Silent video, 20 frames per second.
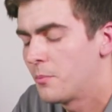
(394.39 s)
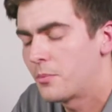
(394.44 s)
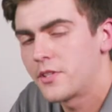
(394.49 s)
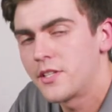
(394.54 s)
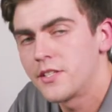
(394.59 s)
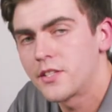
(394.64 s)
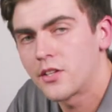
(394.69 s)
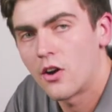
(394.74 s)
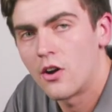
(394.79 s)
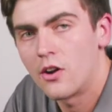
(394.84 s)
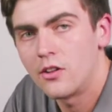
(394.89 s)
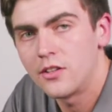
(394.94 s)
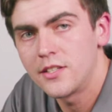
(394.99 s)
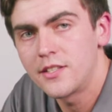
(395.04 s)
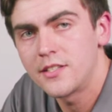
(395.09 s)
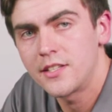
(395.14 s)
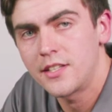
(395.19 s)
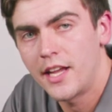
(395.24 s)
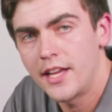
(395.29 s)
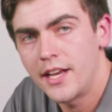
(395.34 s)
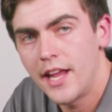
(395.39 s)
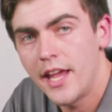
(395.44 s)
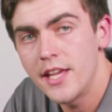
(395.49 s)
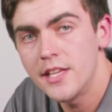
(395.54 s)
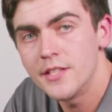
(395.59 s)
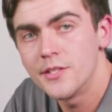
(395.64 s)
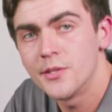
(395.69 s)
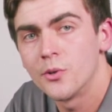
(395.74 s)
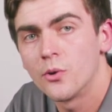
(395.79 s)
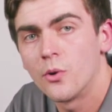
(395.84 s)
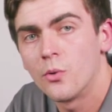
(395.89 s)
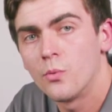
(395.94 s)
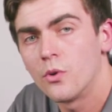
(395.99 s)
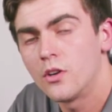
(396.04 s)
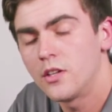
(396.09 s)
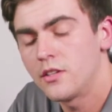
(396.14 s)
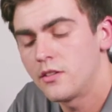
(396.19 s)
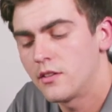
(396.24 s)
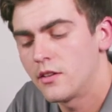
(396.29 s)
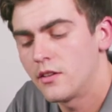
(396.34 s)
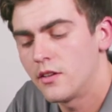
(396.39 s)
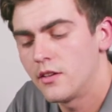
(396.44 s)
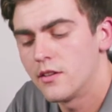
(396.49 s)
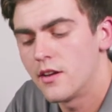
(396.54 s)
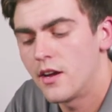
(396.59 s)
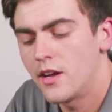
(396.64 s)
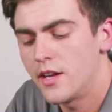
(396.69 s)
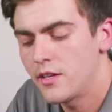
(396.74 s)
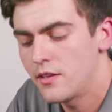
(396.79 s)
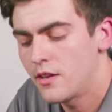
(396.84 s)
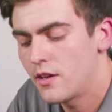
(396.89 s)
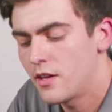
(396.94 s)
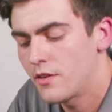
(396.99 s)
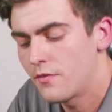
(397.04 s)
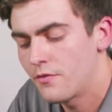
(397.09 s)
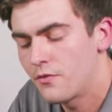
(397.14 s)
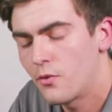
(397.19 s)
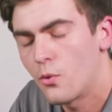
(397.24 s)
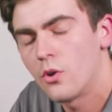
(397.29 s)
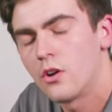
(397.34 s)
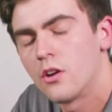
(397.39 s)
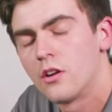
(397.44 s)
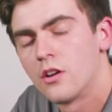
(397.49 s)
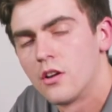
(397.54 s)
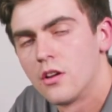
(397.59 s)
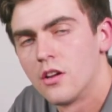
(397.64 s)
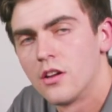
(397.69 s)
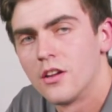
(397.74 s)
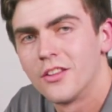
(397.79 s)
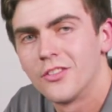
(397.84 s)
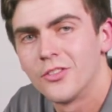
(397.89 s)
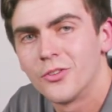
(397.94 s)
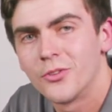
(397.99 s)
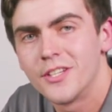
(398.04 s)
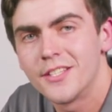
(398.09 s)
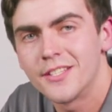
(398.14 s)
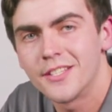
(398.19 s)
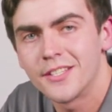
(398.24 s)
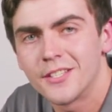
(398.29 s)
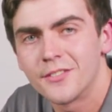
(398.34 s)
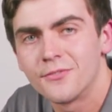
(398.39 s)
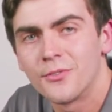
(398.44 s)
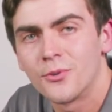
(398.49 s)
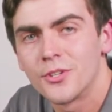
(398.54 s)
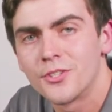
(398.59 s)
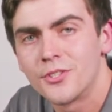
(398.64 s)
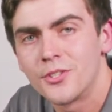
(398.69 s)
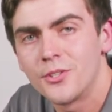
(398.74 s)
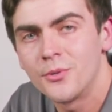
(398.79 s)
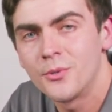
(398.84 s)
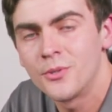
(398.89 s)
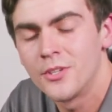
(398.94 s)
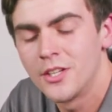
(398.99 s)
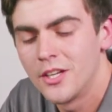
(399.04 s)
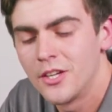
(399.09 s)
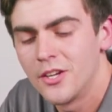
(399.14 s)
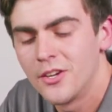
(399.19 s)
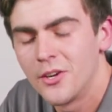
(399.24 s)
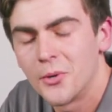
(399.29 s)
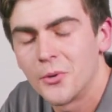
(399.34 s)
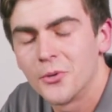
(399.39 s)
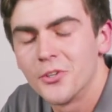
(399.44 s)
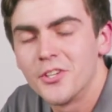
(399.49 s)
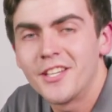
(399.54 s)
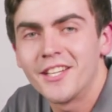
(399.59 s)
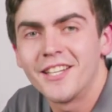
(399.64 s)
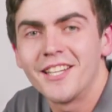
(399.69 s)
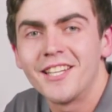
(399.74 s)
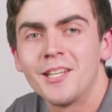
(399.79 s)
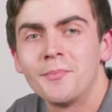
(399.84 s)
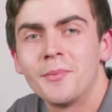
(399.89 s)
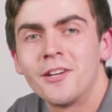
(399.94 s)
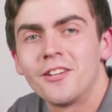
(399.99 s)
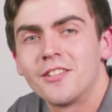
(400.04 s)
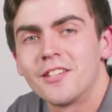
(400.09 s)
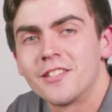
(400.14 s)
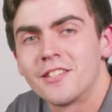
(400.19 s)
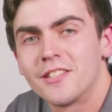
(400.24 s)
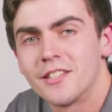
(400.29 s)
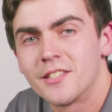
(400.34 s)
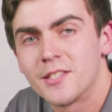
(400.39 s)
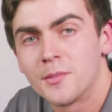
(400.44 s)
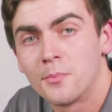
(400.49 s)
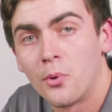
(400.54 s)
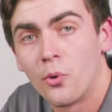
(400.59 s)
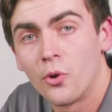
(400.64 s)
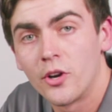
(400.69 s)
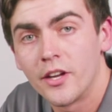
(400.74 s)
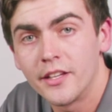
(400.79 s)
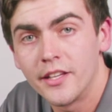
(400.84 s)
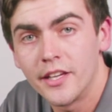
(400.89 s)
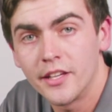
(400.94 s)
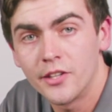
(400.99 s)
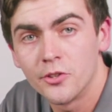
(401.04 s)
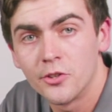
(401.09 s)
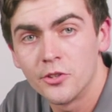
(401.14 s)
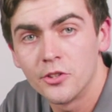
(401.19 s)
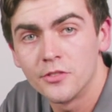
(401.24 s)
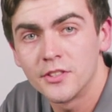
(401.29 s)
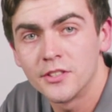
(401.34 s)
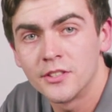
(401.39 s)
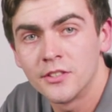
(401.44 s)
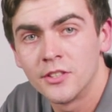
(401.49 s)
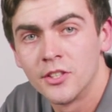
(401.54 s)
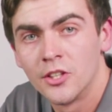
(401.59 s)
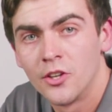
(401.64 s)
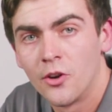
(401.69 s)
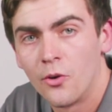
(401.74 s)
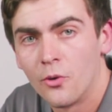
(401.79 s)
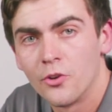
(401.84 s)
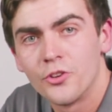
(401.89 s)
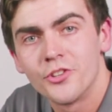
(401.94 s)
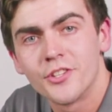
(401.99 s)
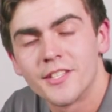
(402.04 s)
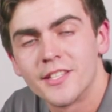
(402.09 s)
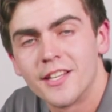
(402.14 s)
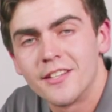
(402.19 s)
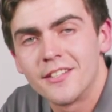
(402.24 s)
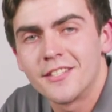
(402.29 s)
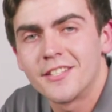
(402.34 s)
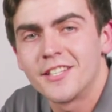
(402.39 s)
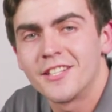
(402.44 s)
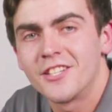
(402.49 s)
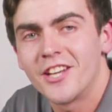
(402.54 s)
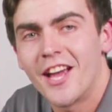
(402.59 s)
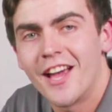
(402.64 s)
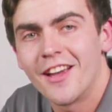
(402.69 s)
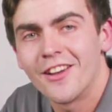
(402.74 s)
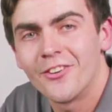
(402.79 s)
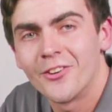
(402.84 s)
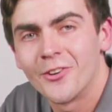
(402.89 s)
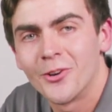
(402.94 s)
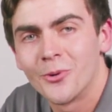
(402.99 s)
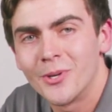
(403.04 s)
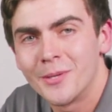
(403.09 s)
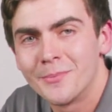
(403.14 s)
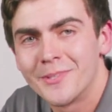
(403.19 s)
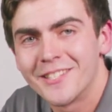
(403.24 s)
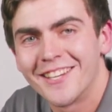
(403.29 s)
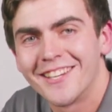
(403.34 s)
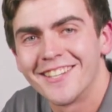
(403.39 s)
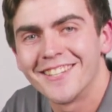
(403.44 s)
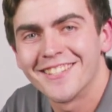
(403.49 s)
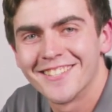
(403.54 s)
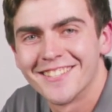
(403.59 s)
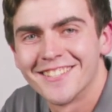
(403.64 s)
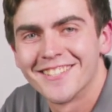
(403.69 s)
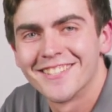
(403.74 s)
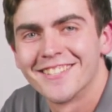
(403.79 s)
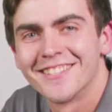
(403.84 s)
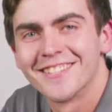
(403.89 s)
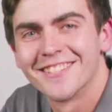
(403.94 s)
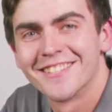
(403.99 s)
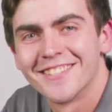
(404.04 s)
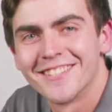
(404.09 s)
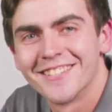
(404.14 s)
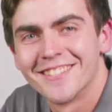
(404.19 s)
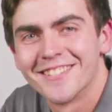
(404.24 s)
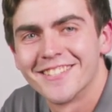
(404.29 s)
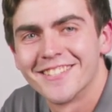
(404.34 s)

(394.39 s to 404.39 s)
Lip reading: please call us at 801-994-3642, or you can email us at support@getgroovin', or just send us a chat on our website.